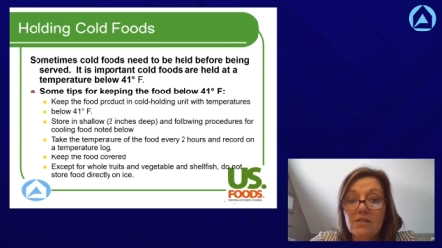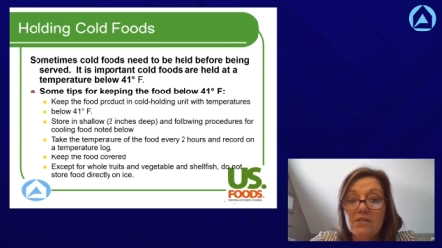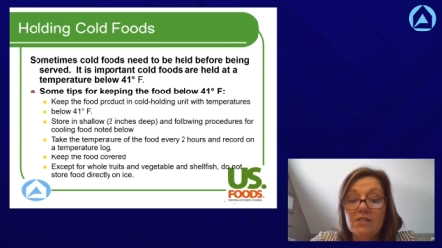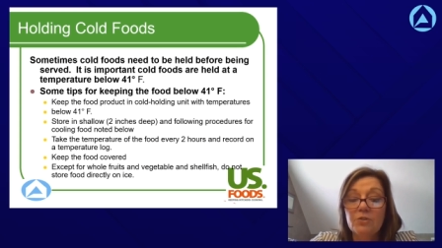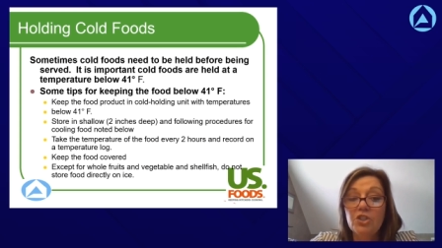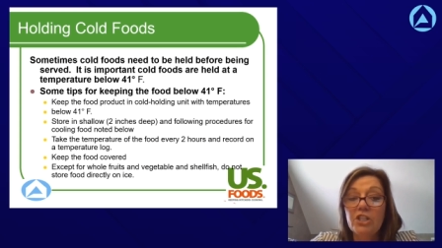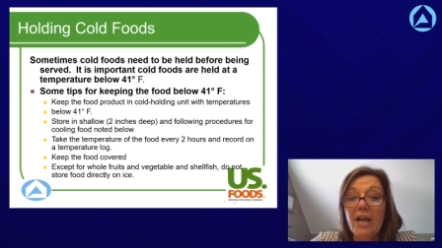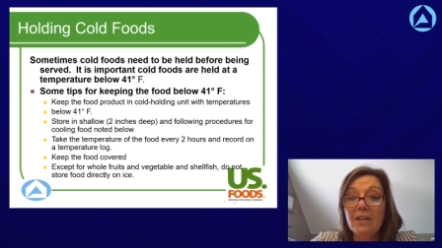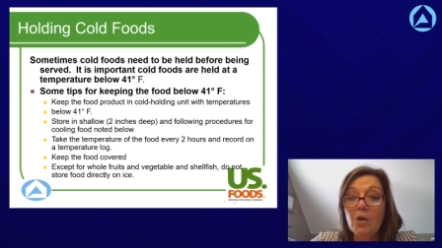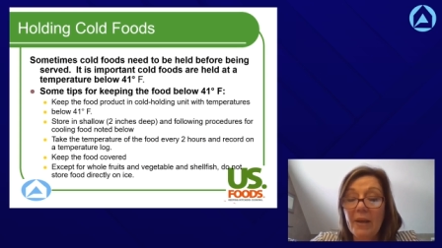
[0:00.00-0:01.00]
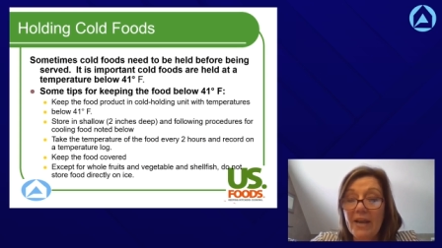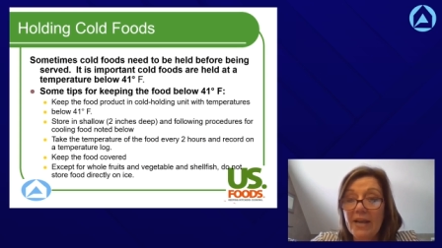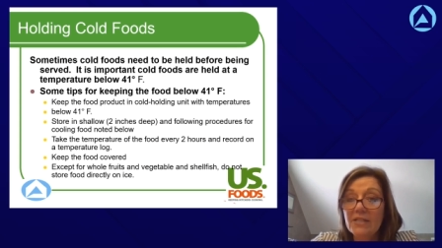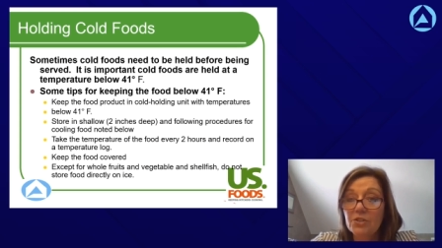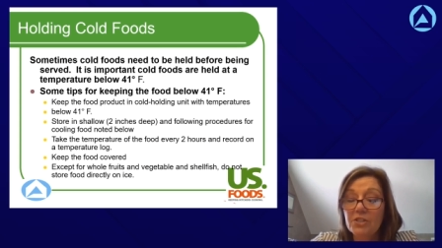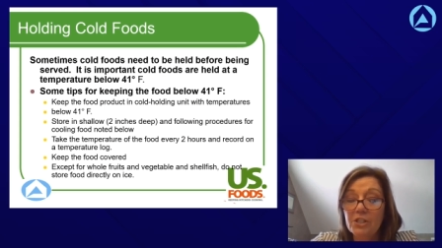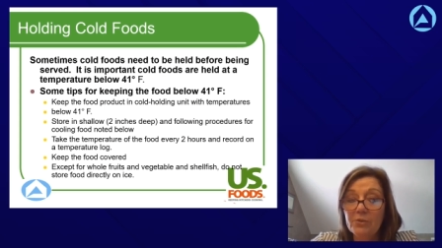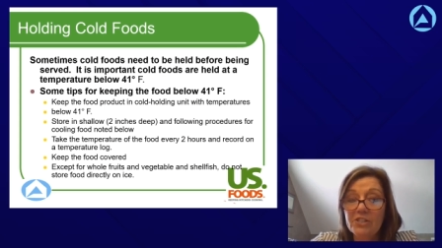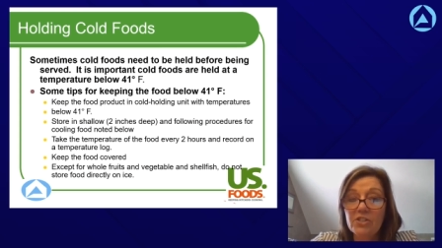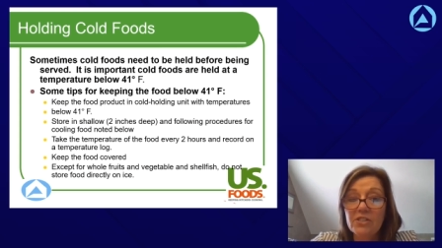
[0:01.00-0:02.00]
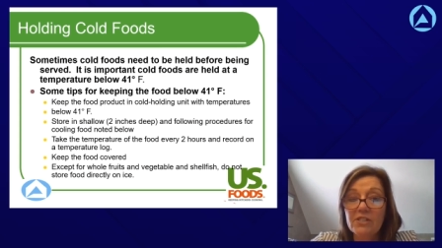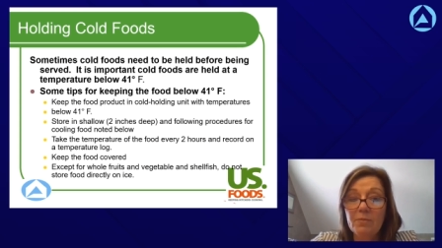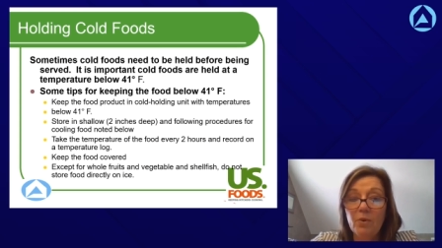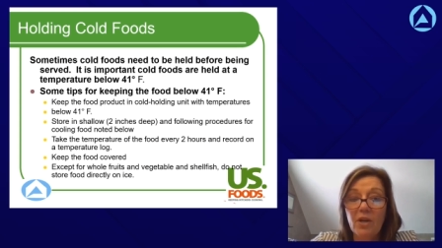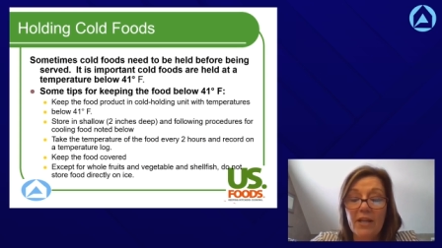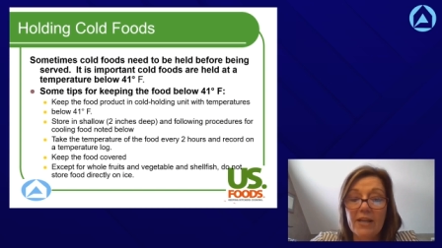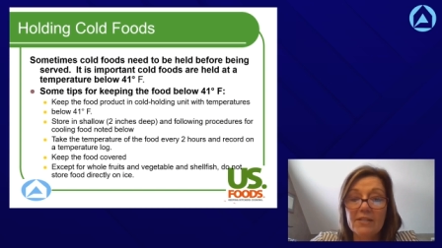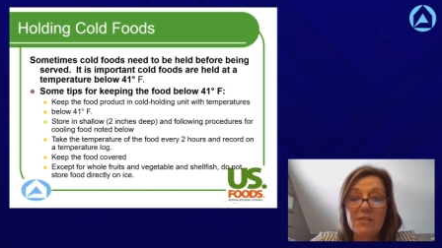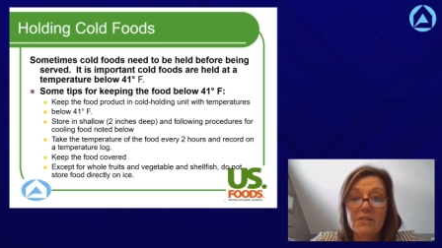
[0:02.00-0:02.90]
So shallow pans are 2 inches deep or less.